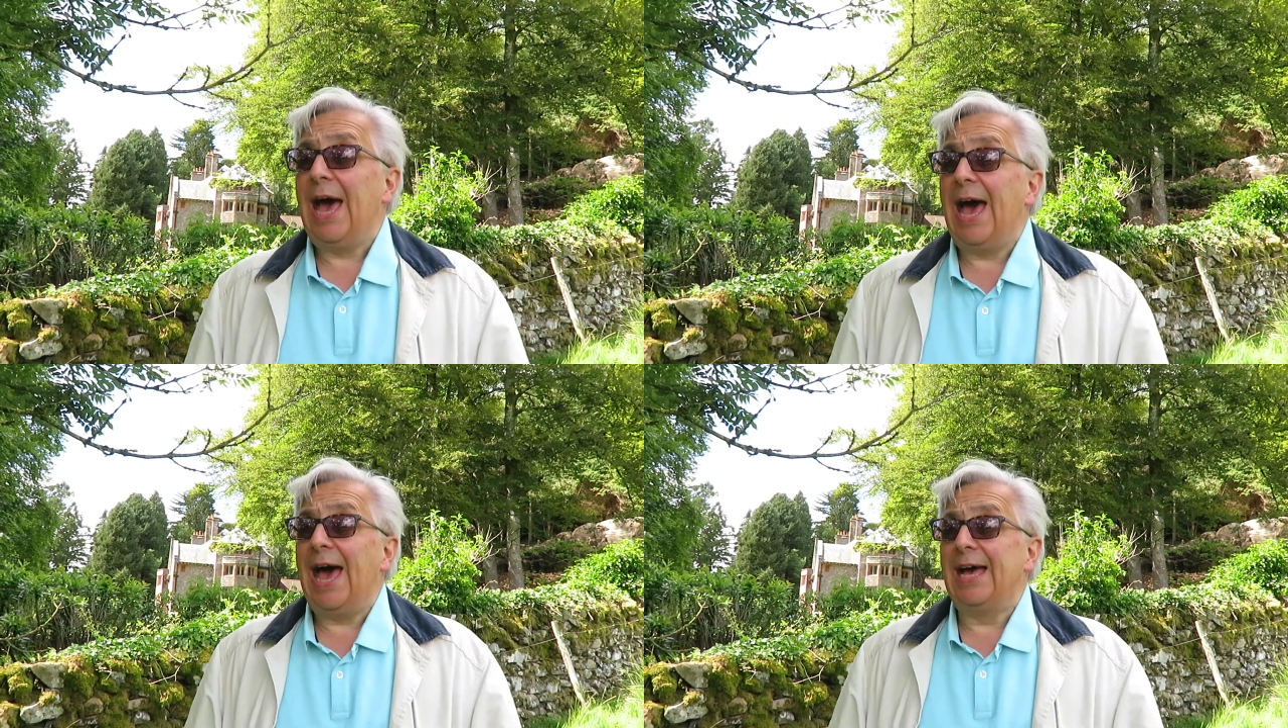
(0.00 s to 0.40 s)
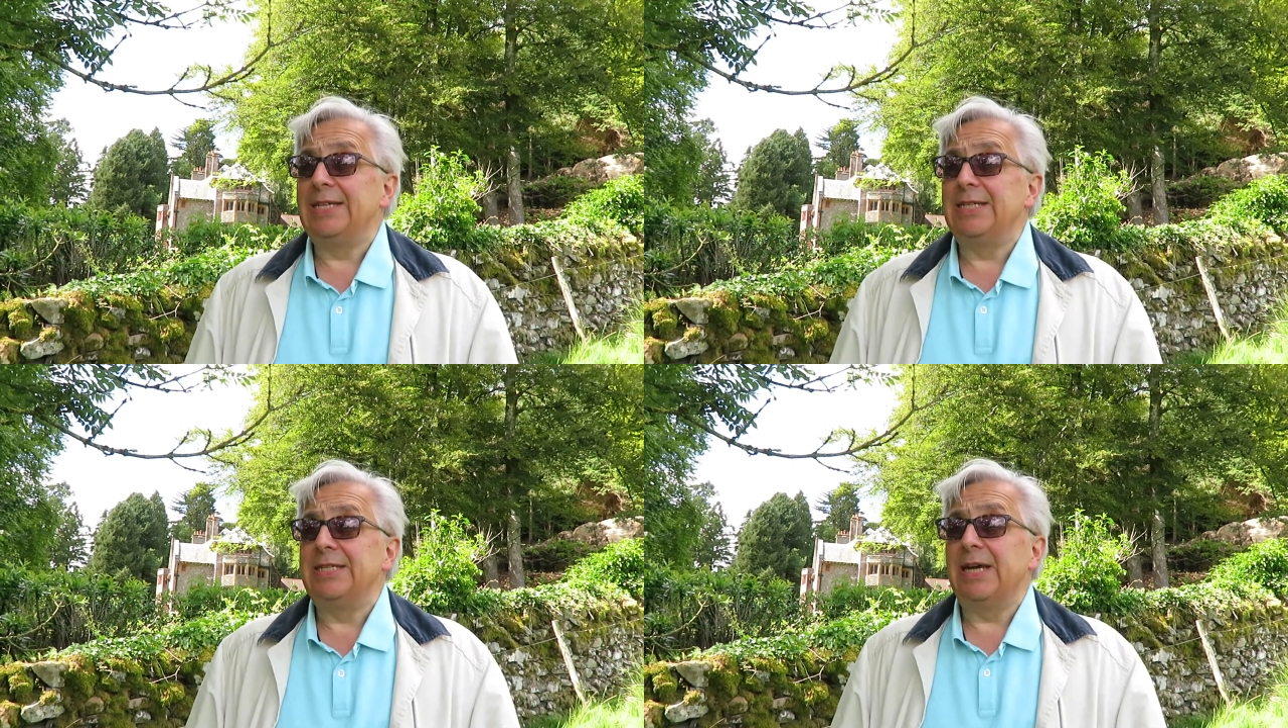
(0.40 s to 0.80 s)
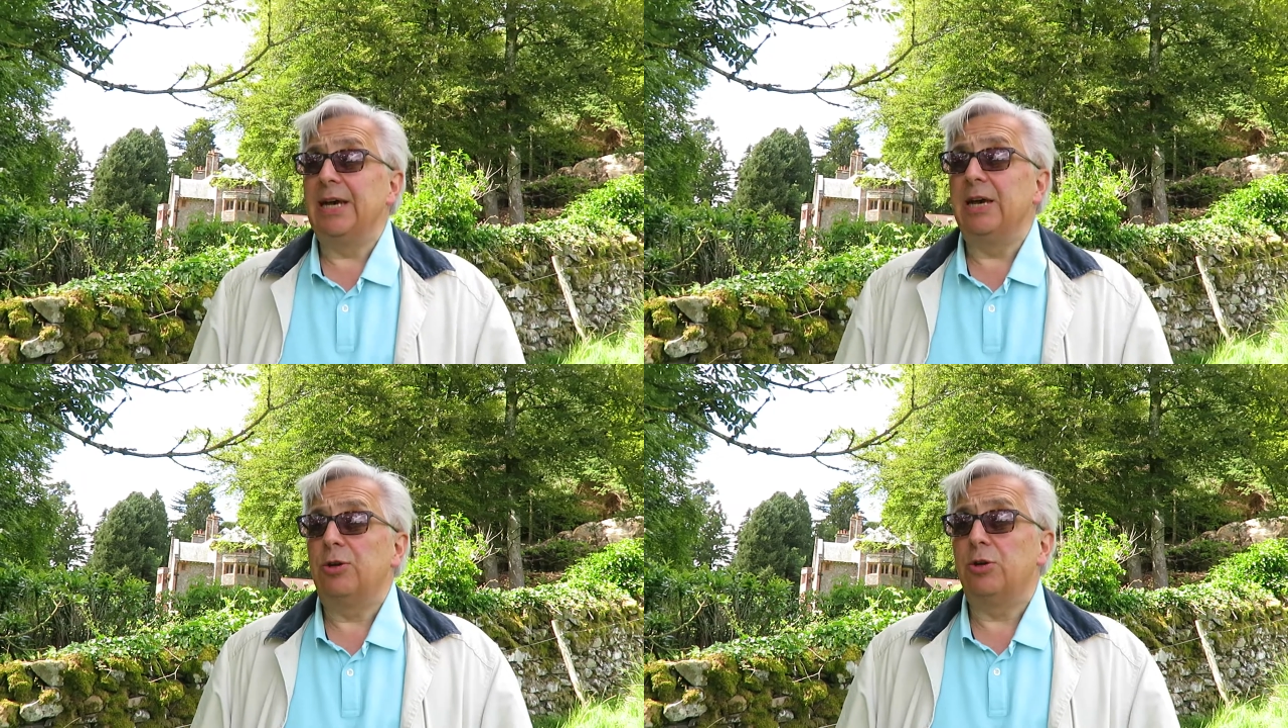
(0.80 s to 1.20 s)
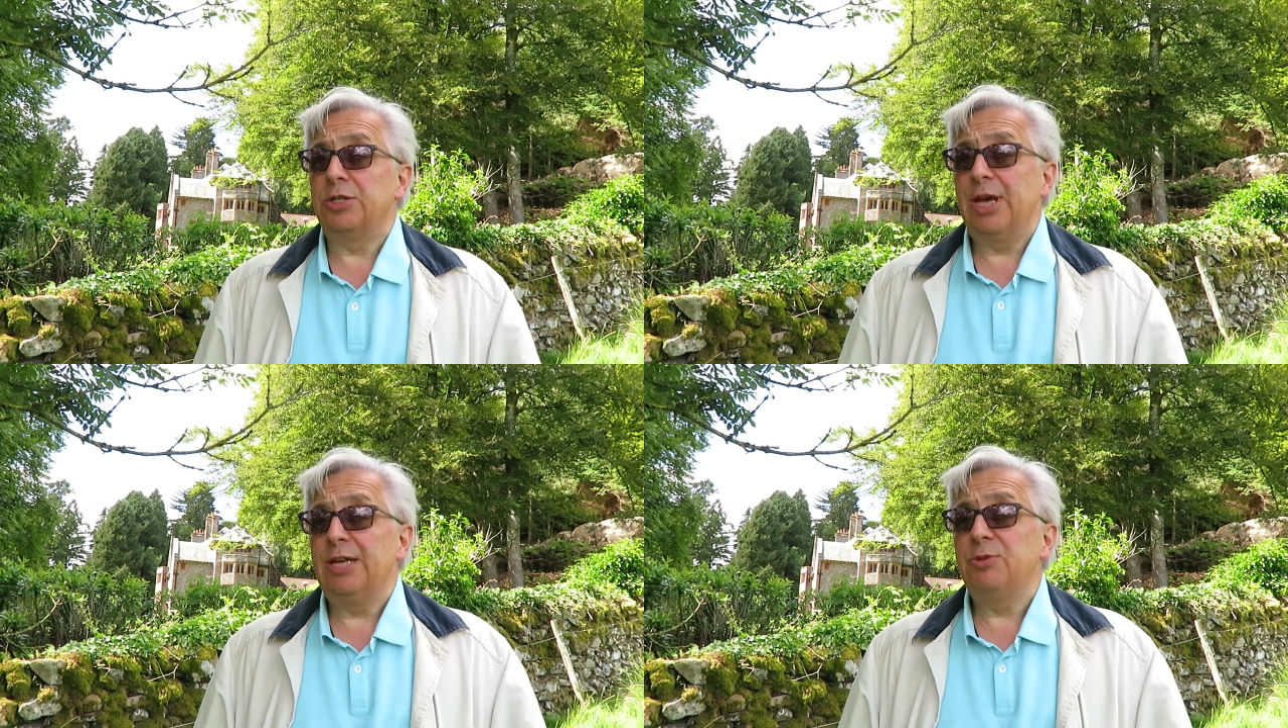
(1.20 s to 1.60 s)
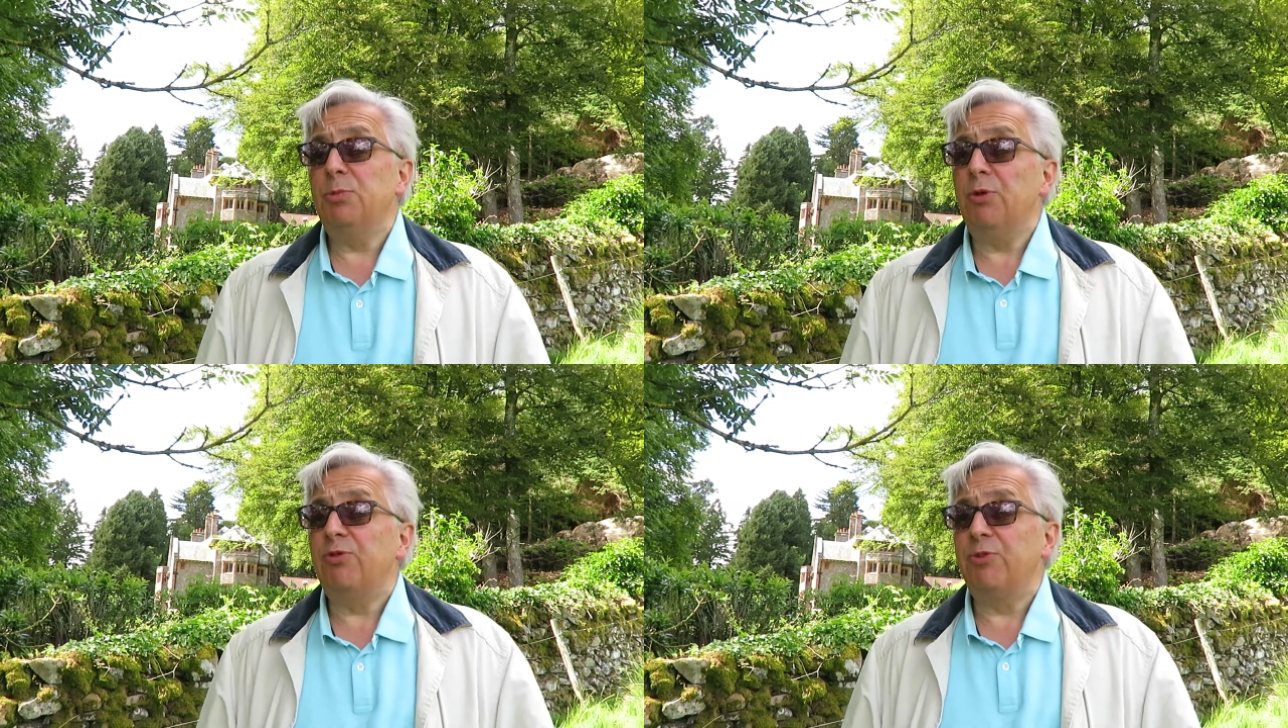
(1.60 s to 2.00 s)
and her cortege
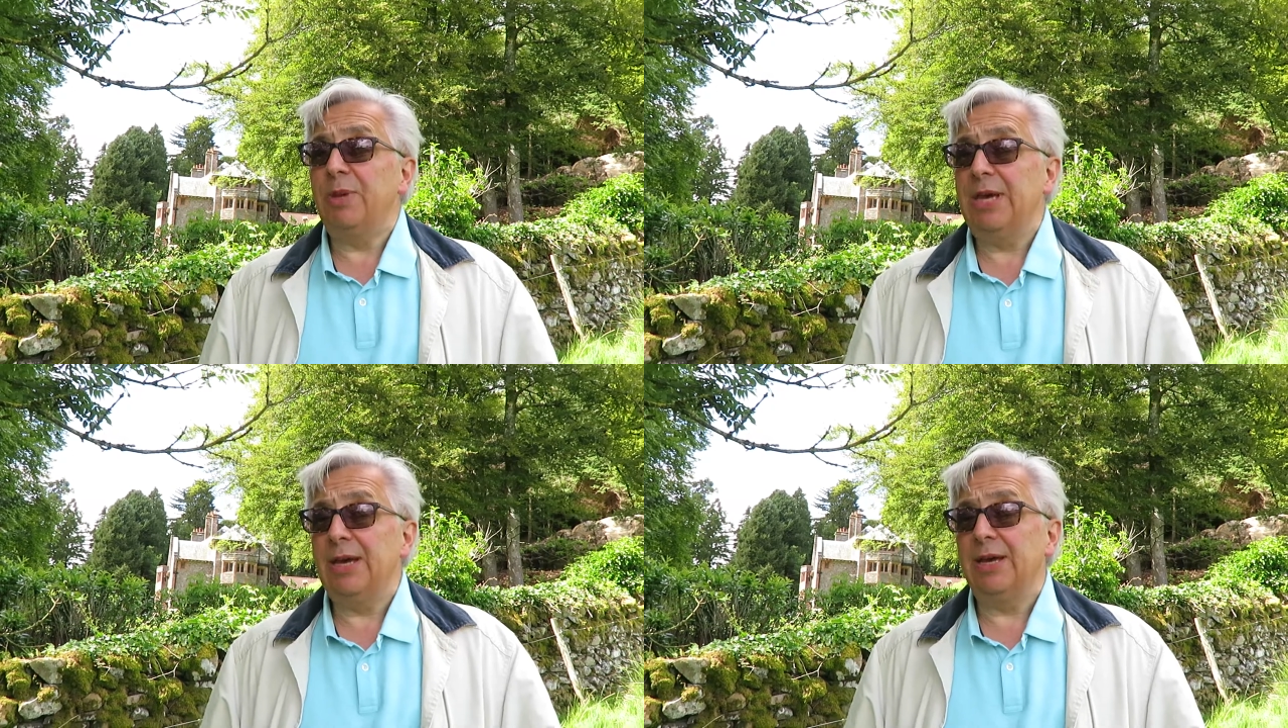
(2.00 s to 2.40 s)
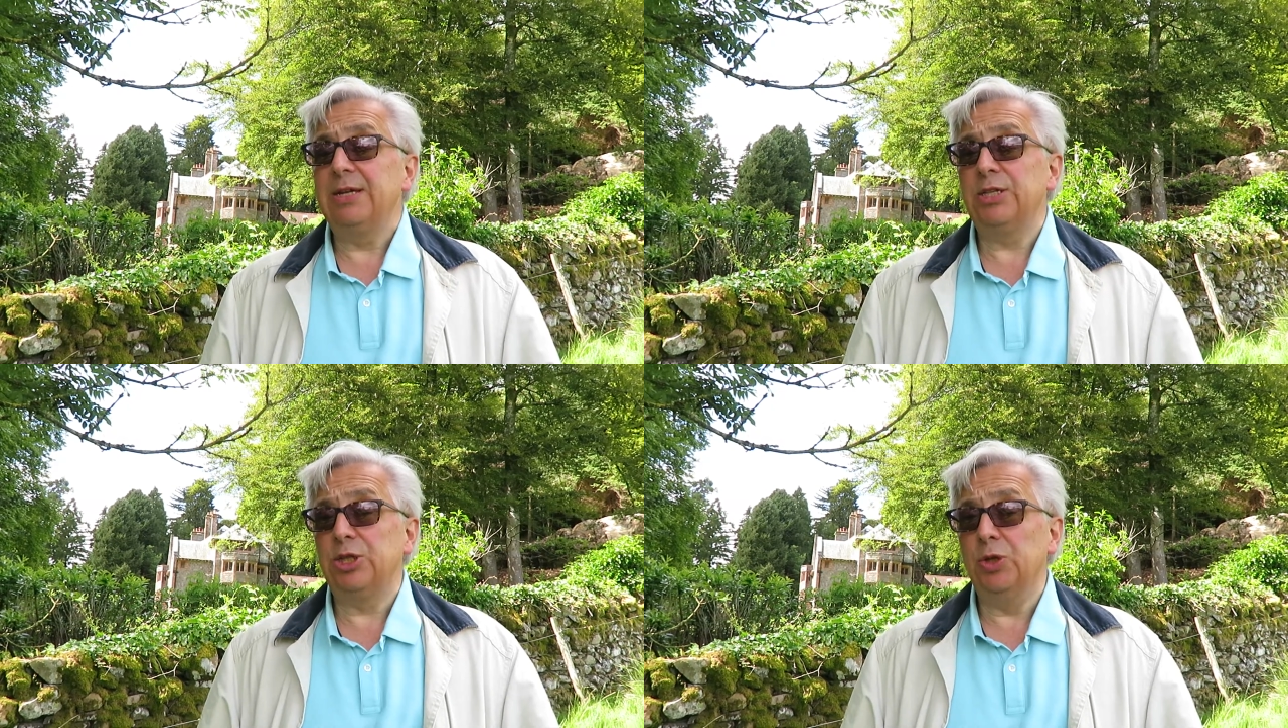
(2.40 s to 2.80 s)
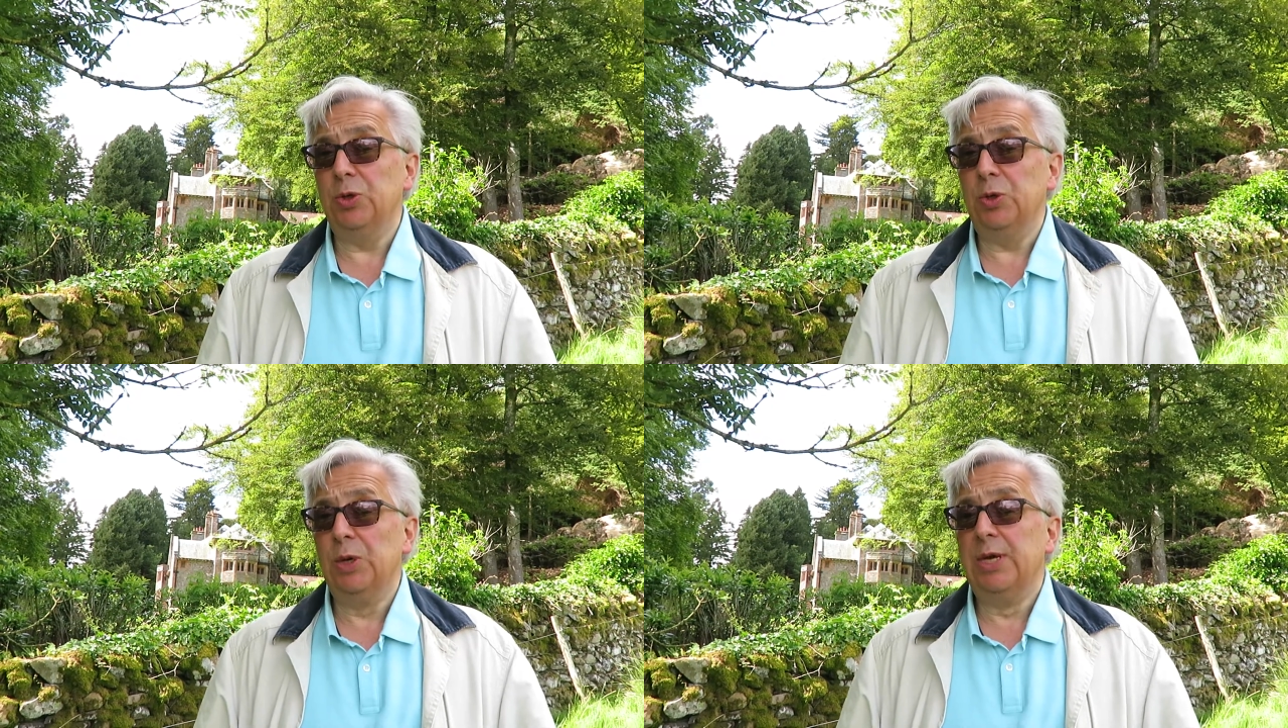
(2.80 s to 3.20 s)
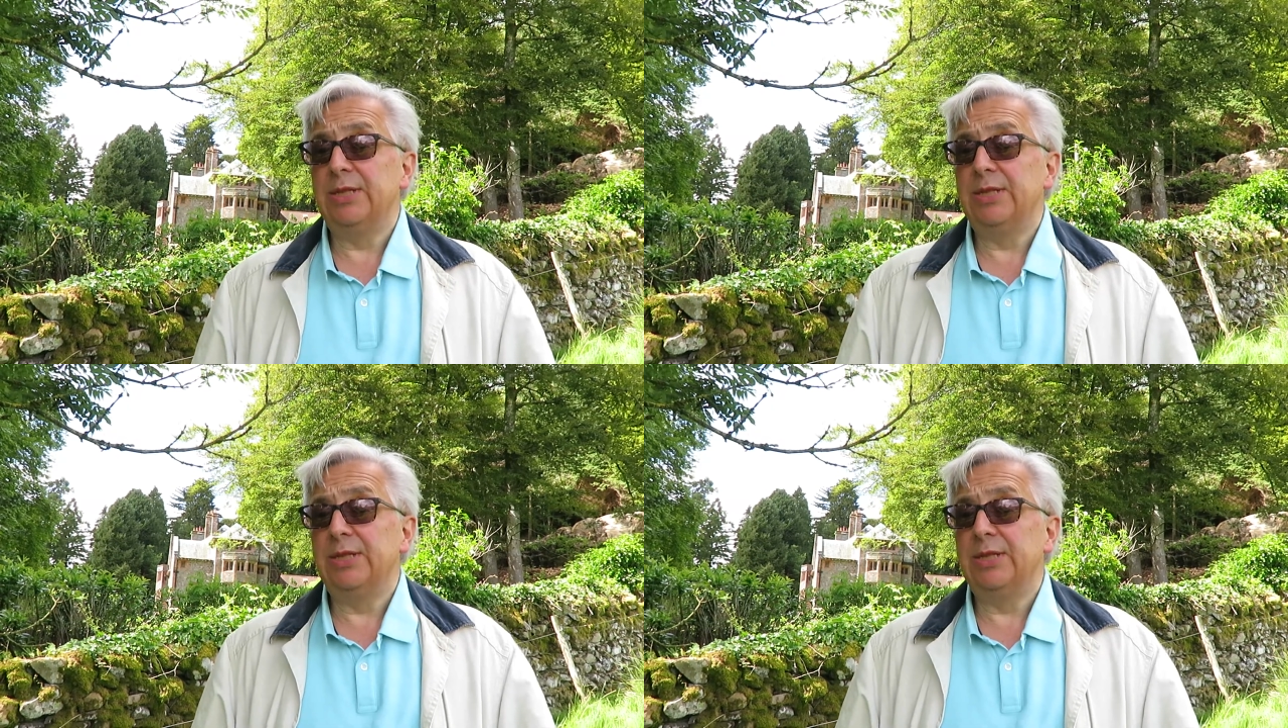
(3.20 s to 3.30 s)
moved from here to